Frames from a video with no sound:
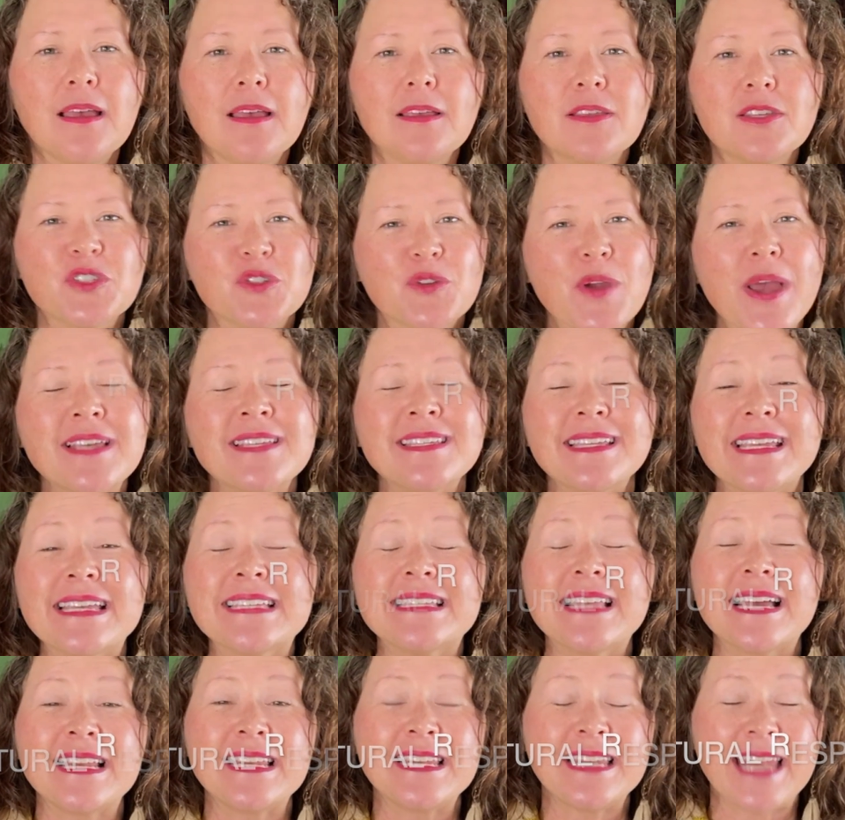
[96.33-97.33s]
Stress is
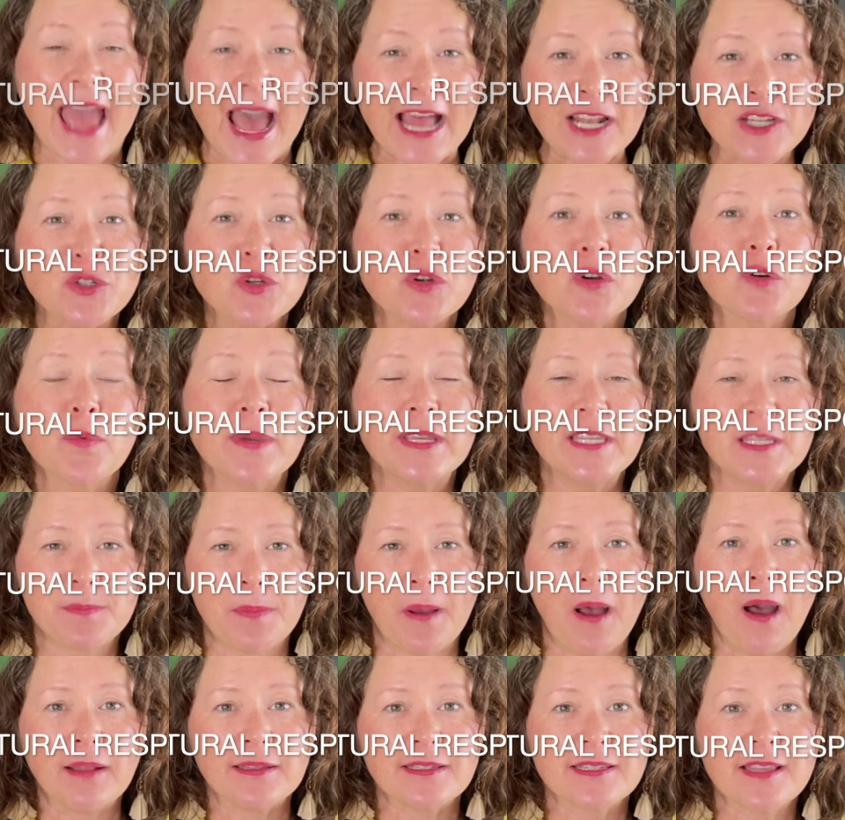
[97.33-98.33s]
a natural
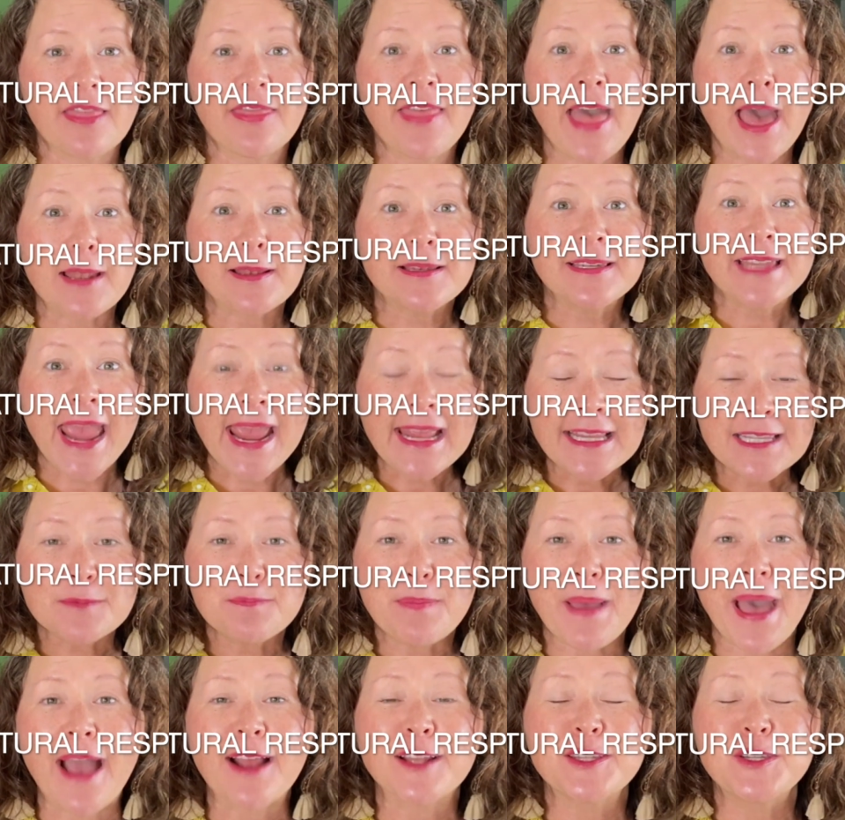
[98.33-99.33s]
response that dates
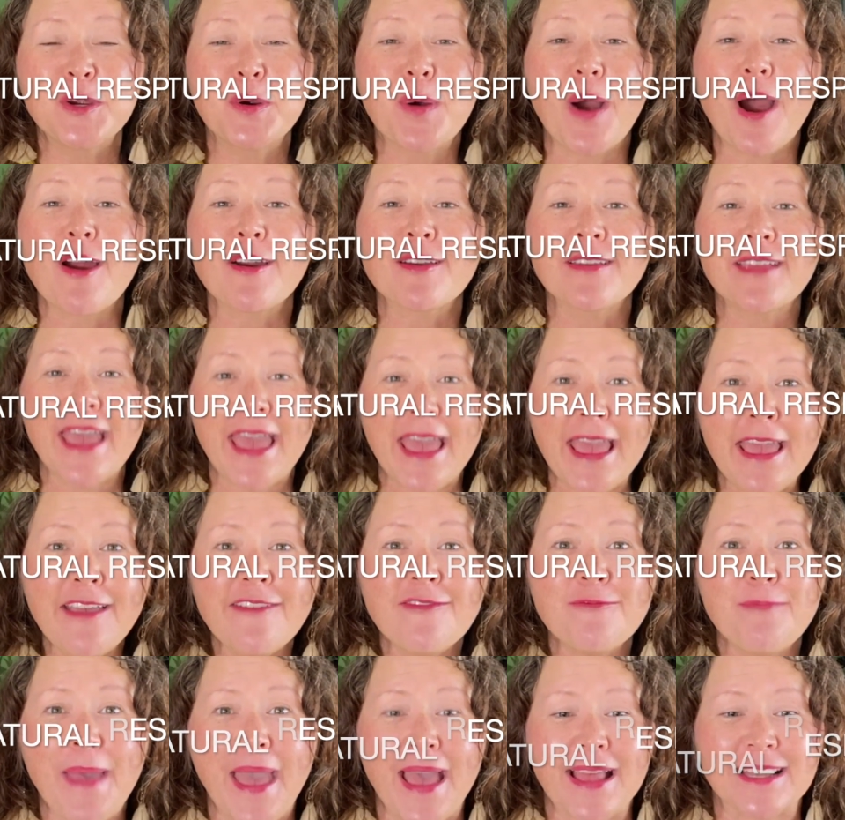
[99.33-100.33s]
back to our
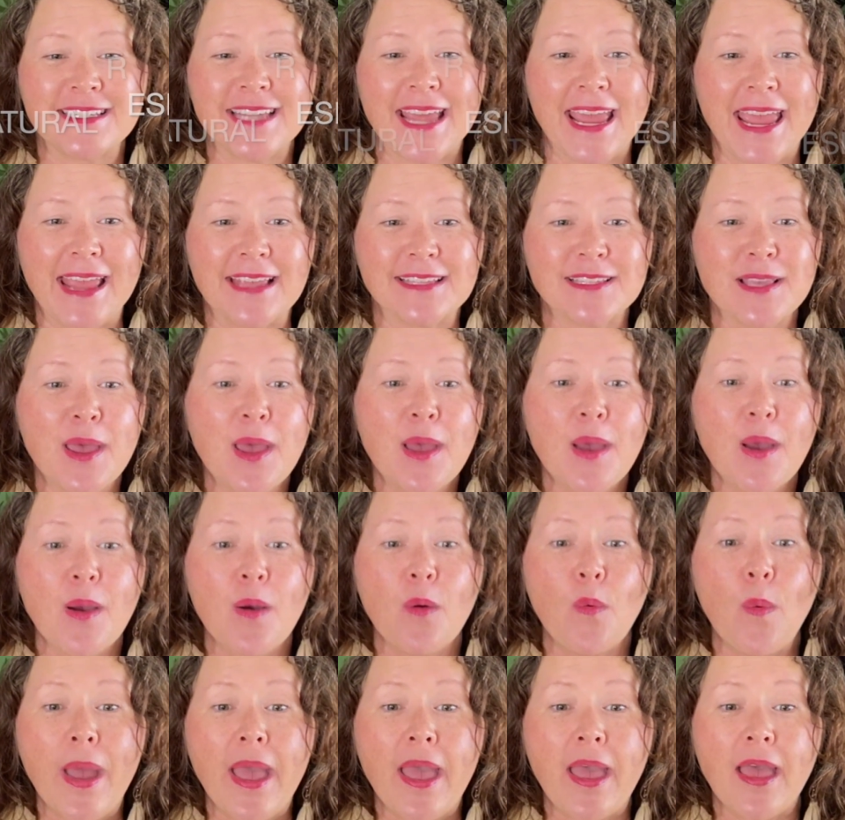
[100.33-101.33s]
caveman days
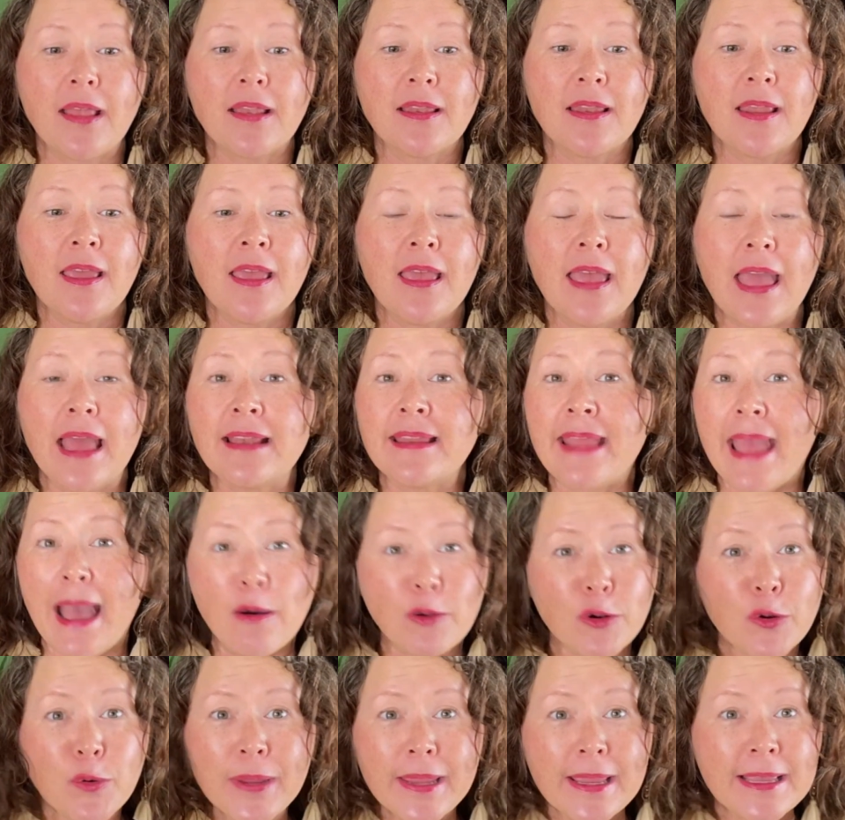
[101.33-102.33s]
when
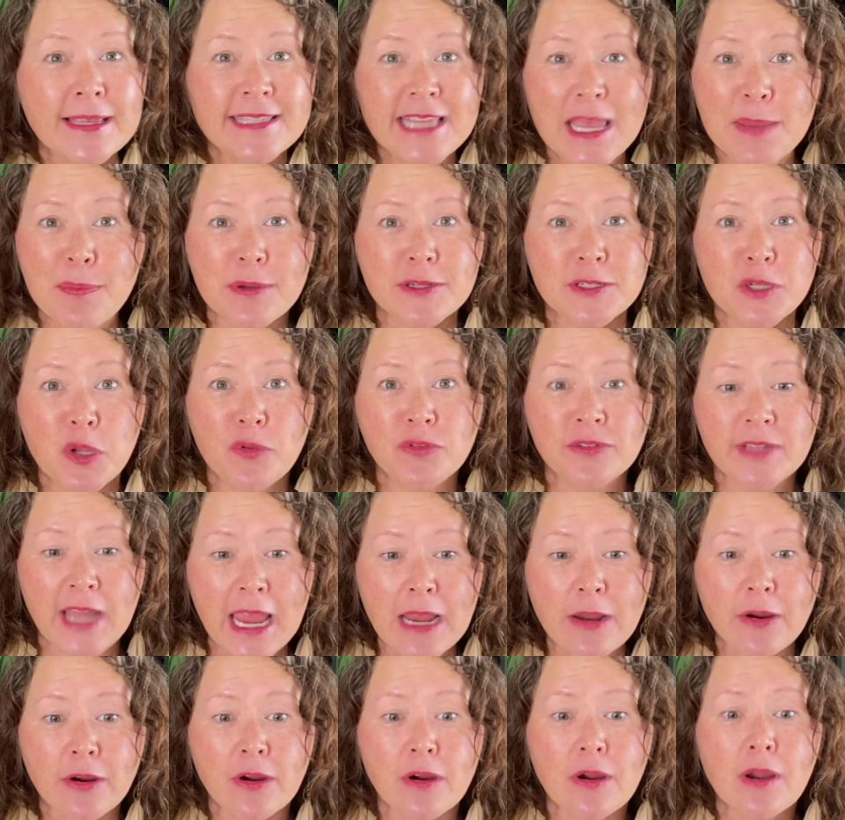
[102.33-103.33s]
encountering a saber-toothed
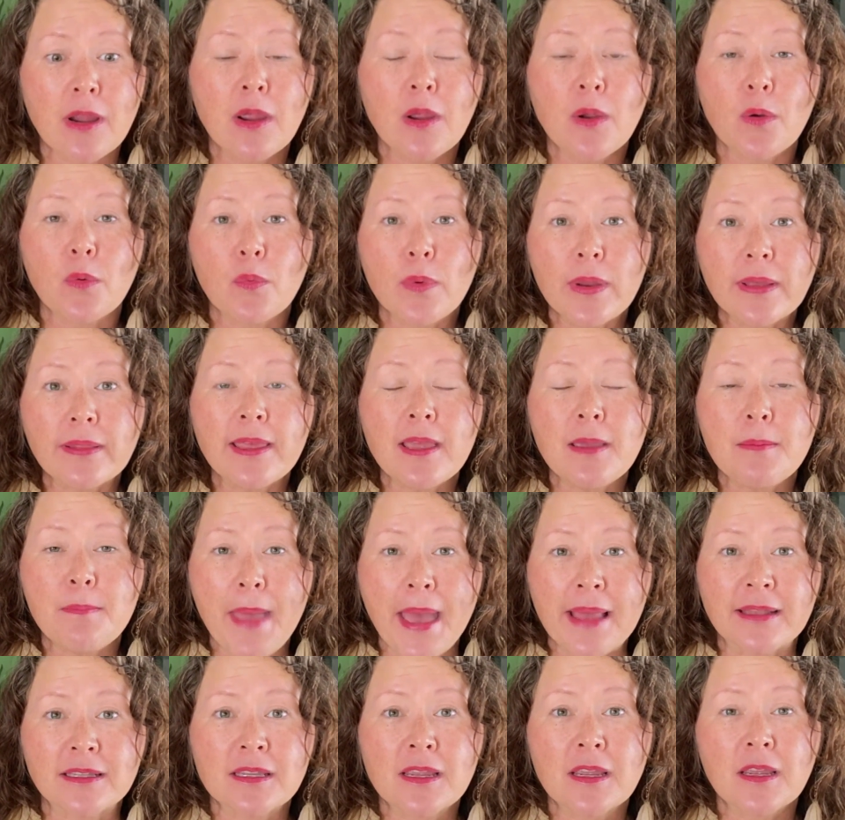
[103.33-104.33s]
tiger really
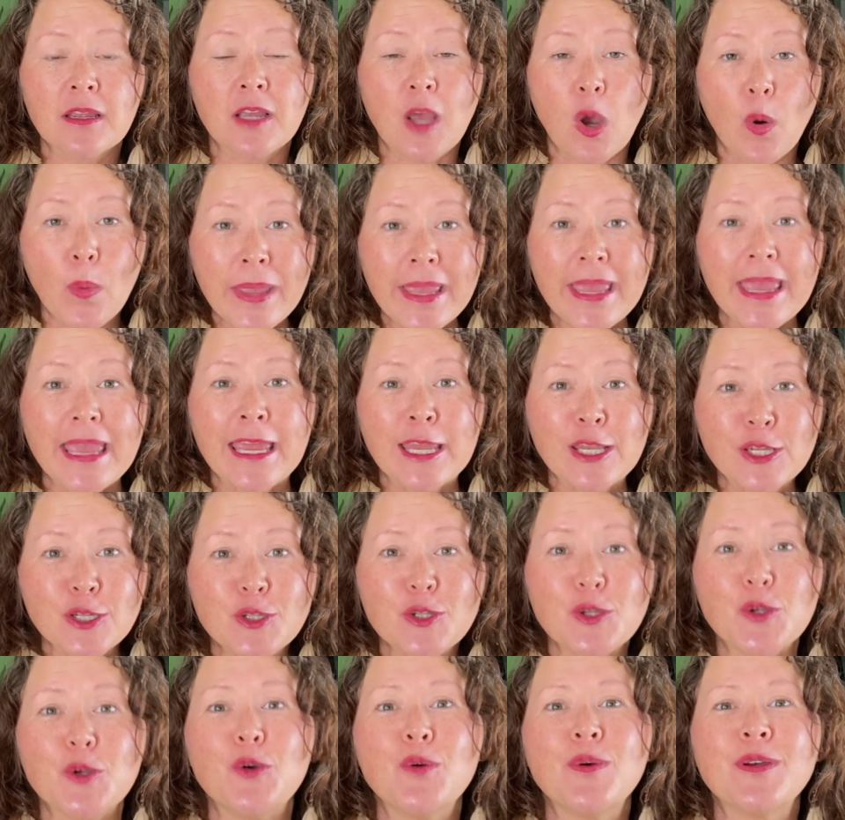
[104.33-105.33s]
meant going
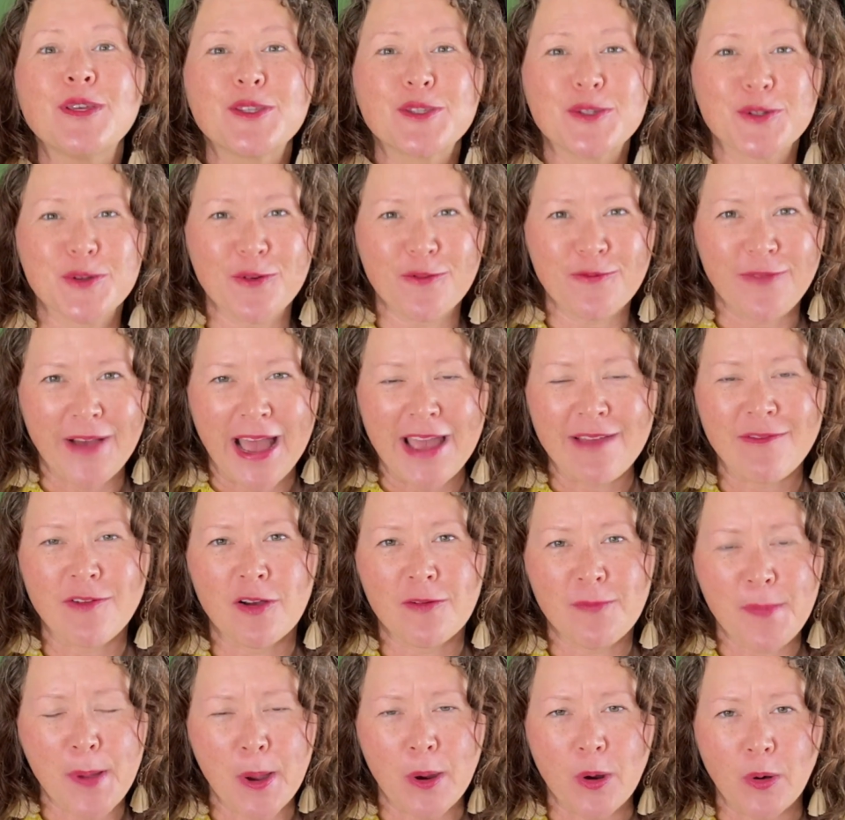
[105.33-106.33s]
into survival
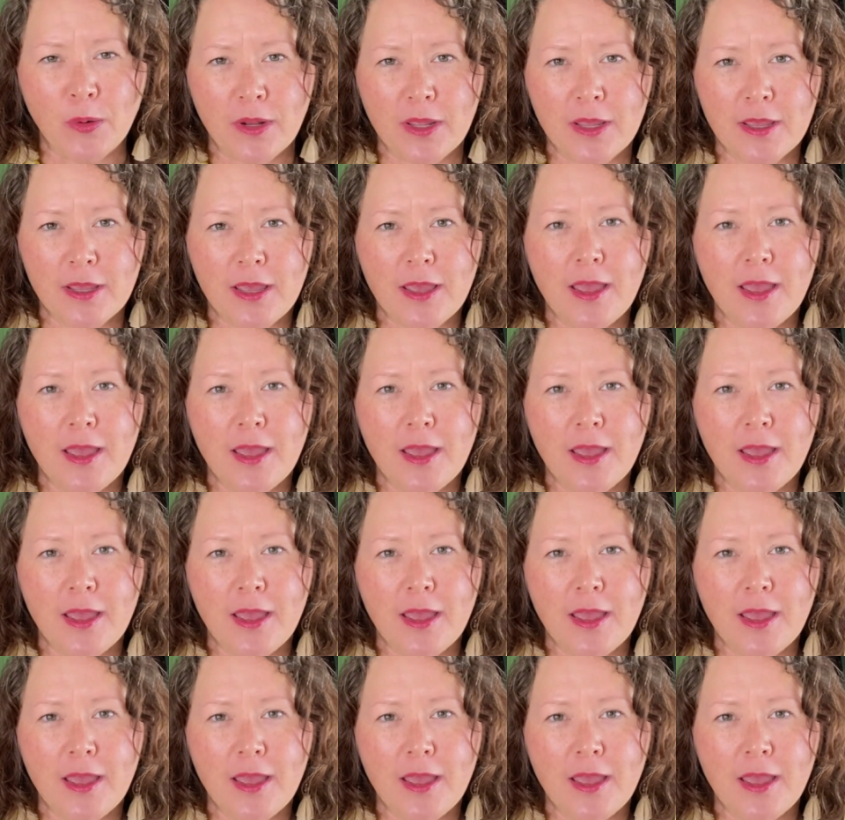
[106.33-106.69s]
mode.